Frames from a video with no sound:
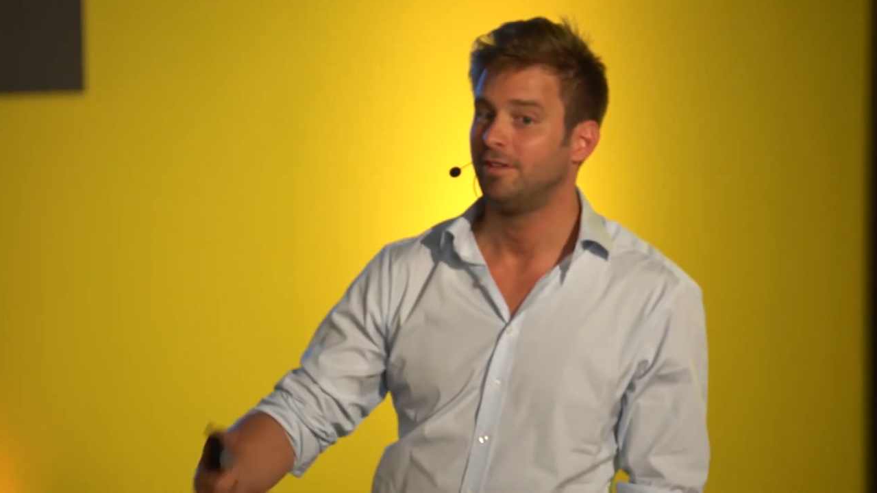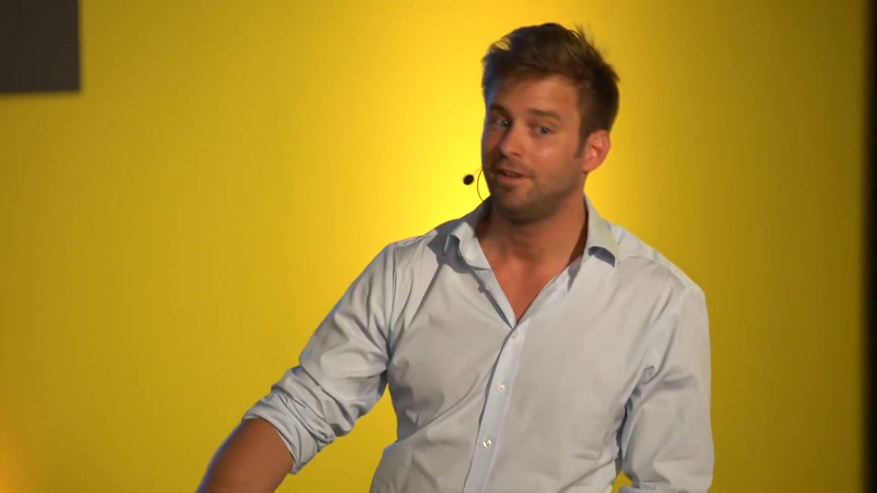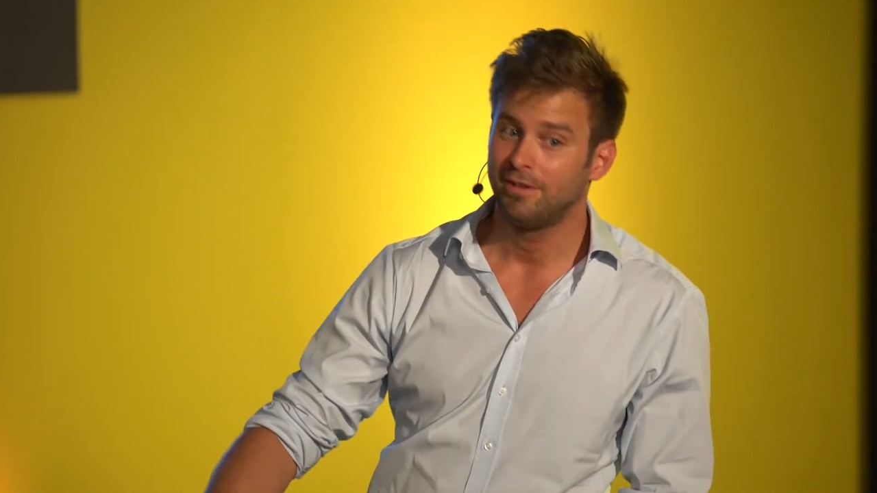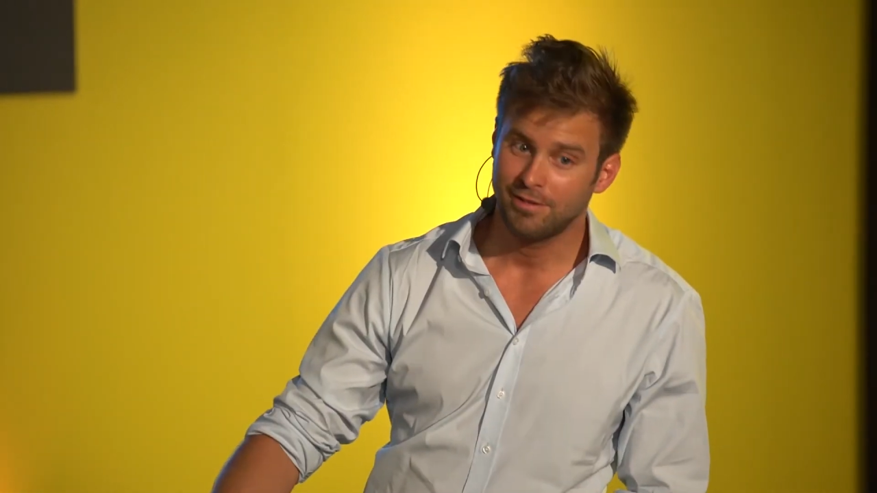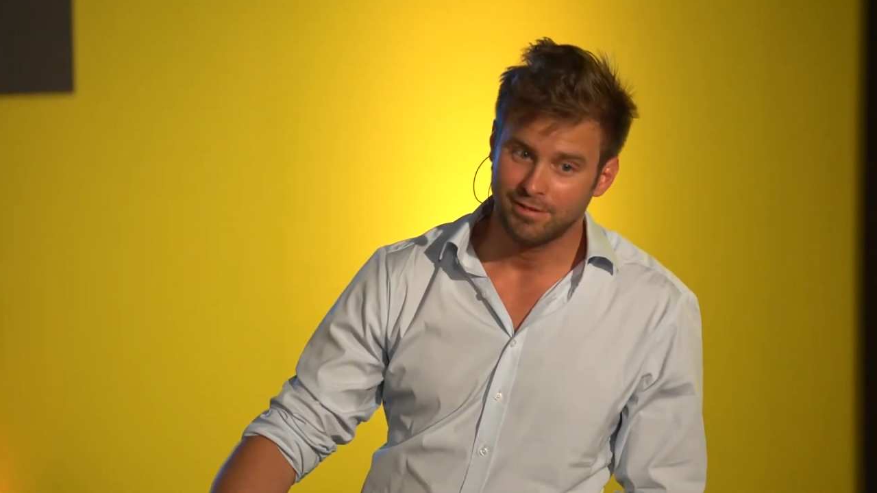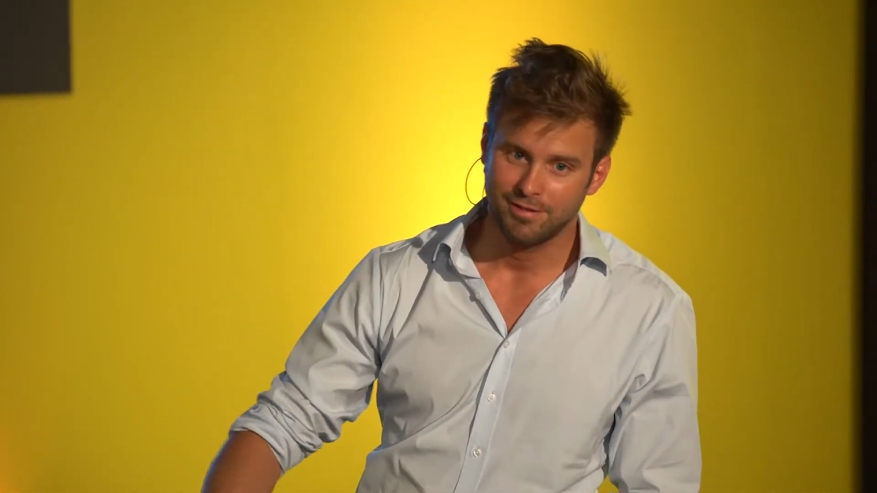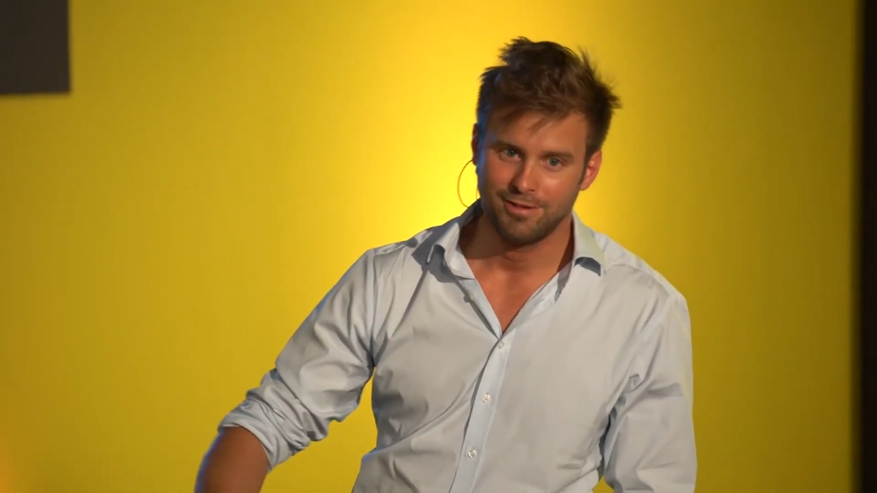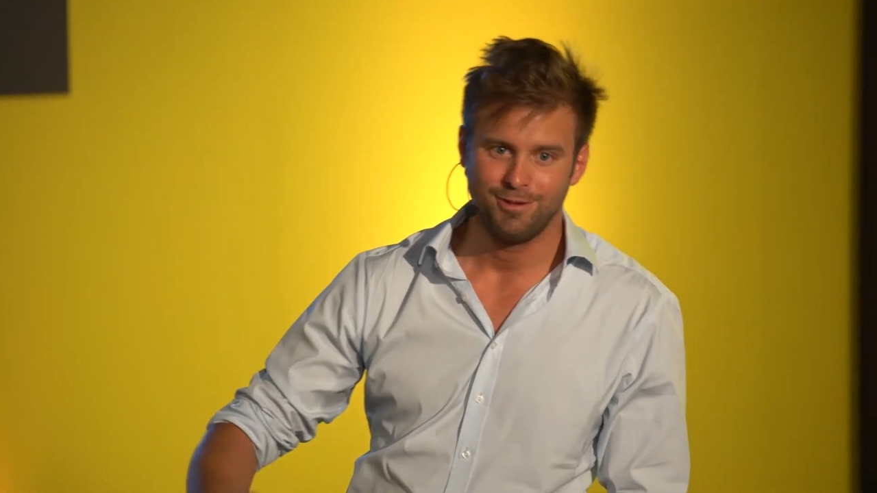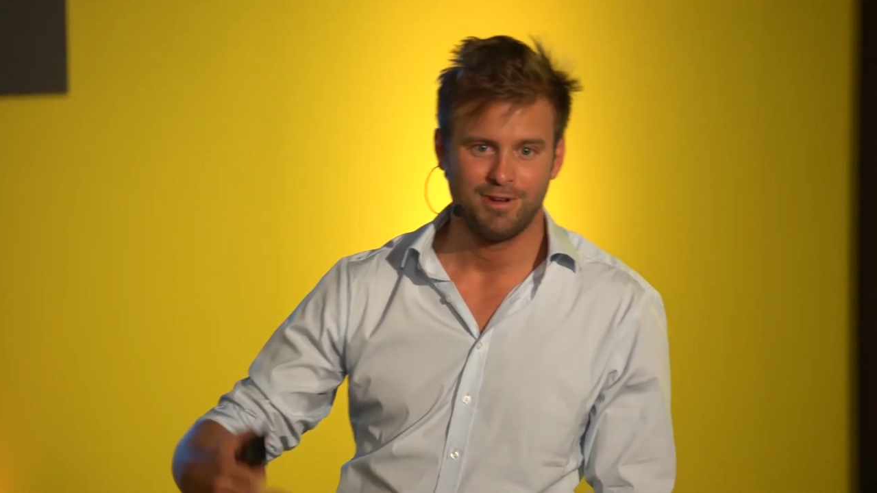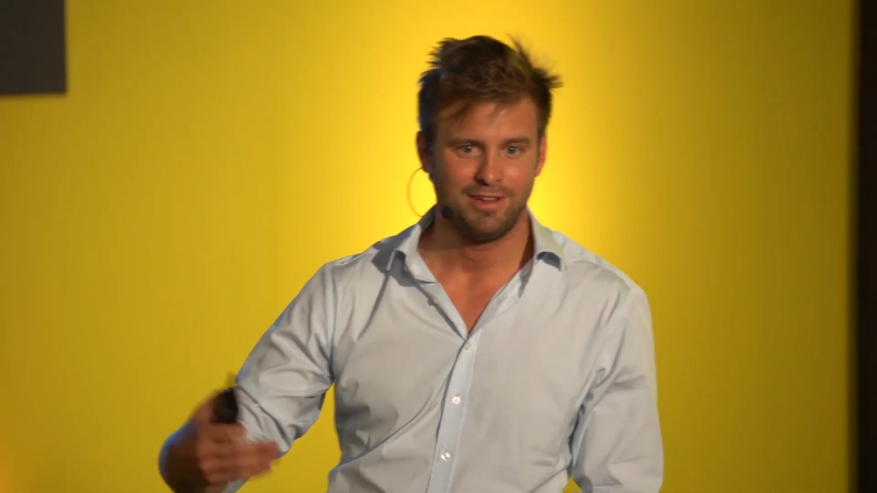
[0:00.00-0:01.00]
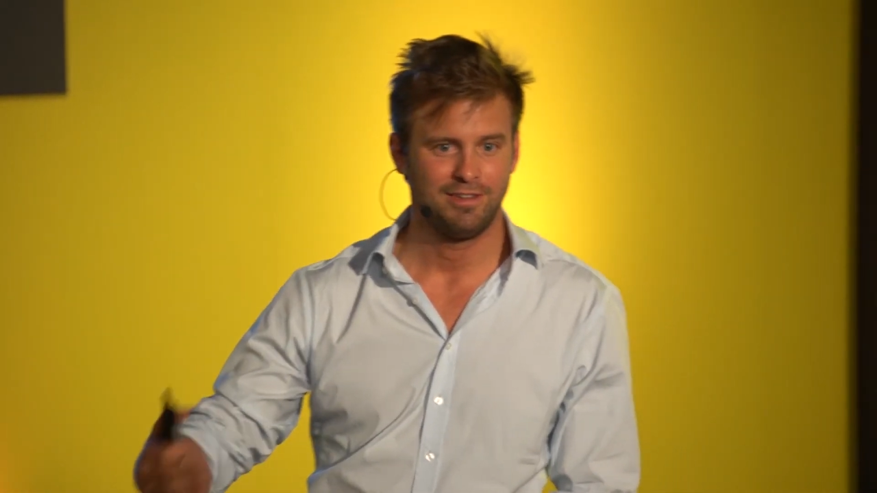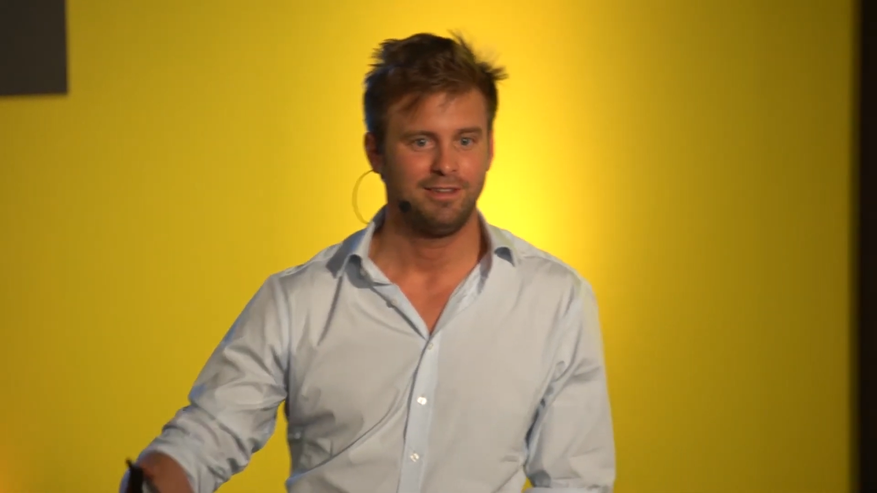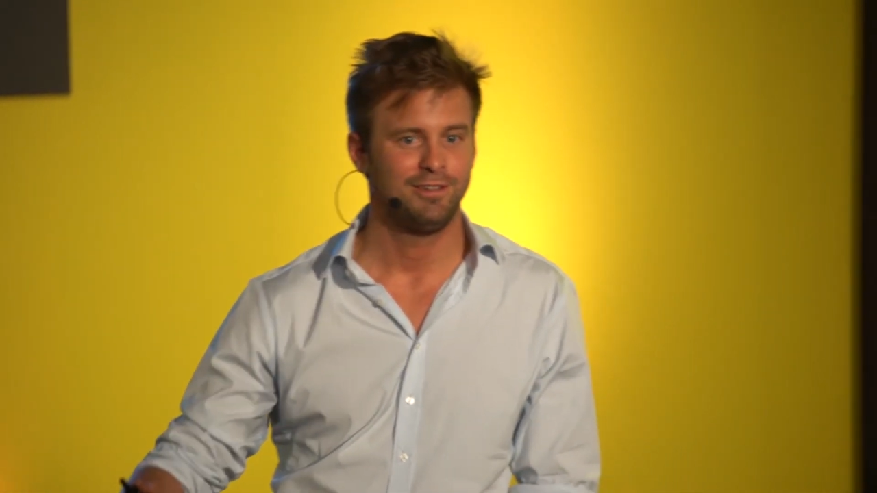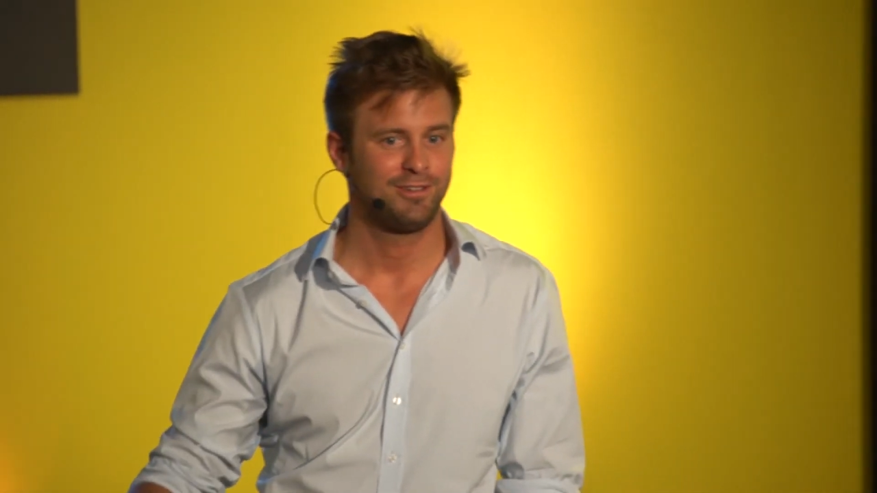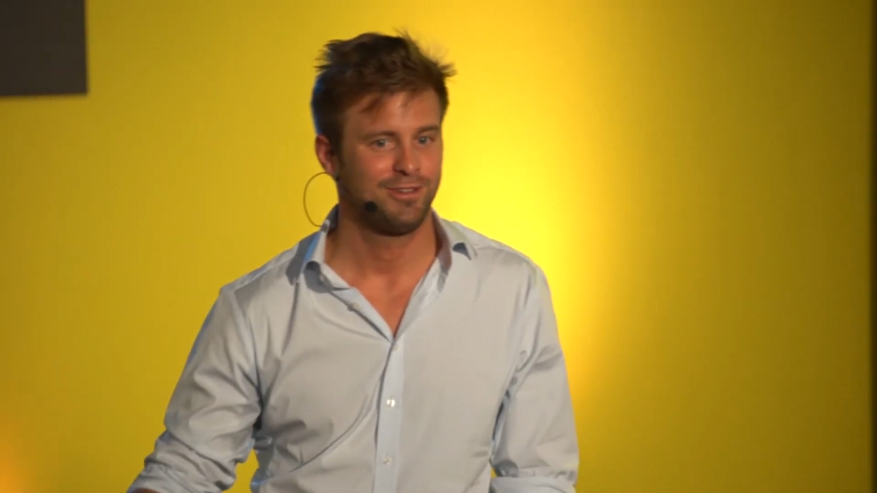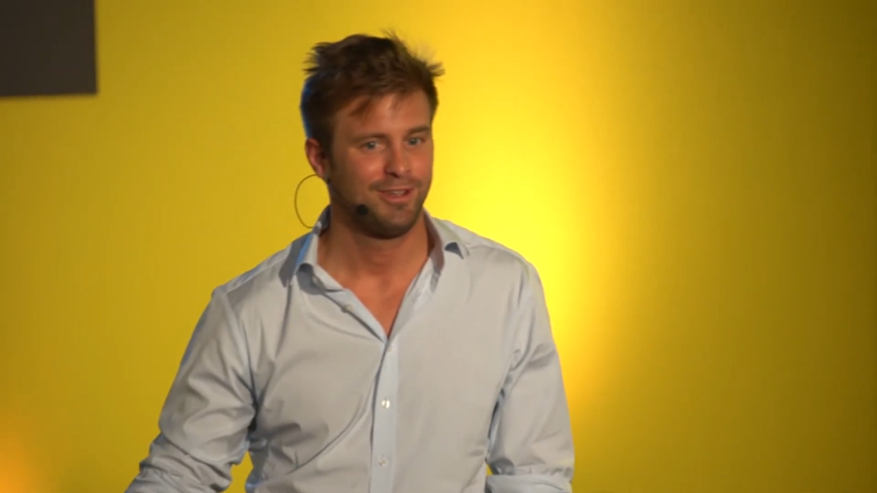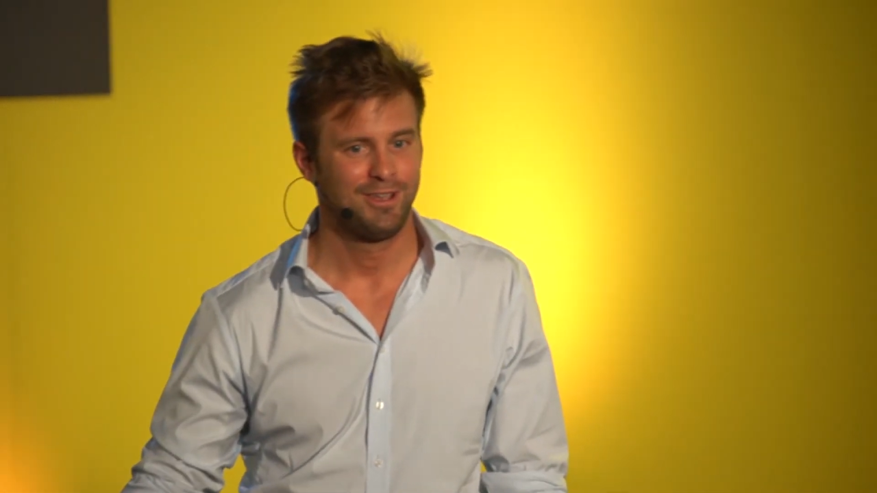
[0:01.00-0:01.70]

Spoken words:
leaders, who raise leaders,